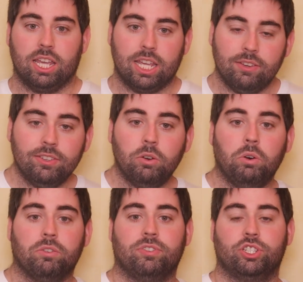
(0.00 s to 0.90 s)
Even
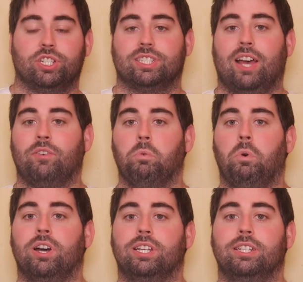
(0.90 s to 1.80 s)
though officials have a
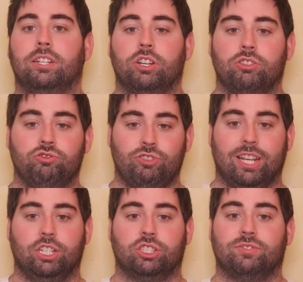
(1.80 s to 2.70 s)
wide
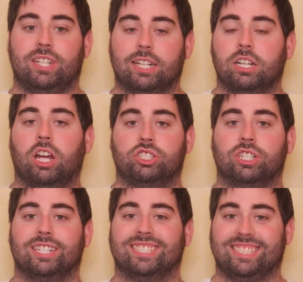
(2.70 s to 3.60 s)
range of
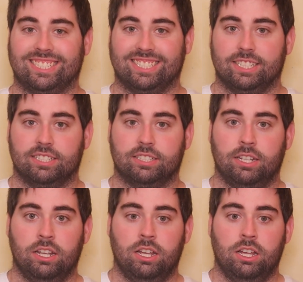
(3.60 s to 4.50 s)
technological assistance
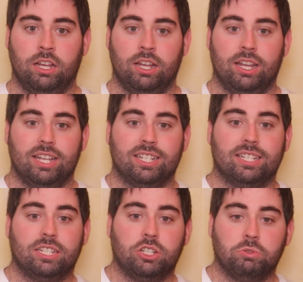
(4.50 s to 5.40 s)

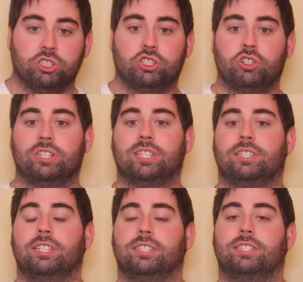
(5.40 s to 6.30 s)
to ensure
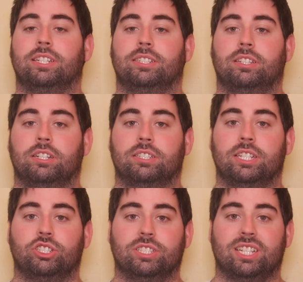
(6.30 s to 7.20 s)
that the
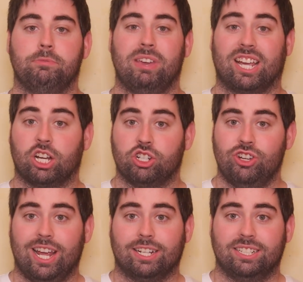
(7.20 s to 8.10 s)
decisions they make are
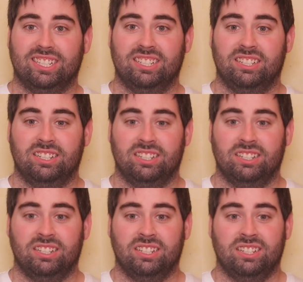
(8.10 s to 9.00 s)
correct,
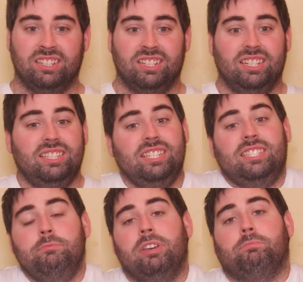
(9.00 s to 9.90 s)
they
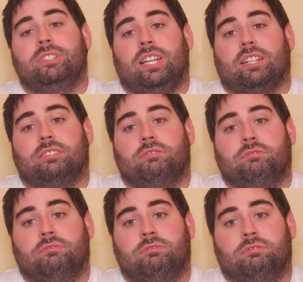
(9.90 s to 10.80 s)
still make mistakes,
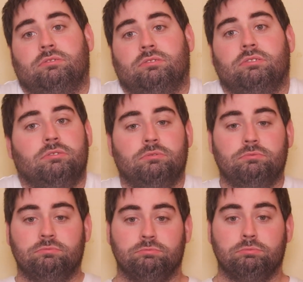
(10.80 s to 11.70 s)

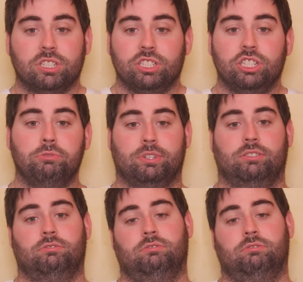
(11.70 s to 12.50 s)
because they're human,